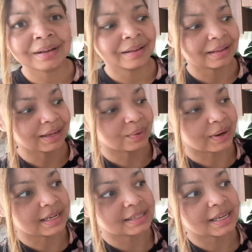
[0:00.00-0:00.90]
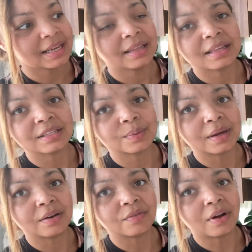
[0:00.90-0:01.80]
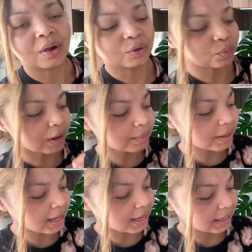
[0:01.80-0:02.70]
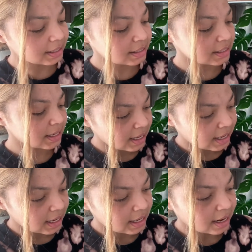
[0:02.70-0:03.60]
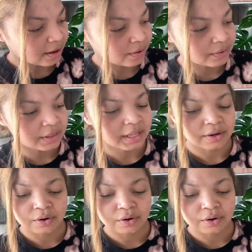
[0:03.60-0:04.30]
like crazy. This one followed right behind, and now there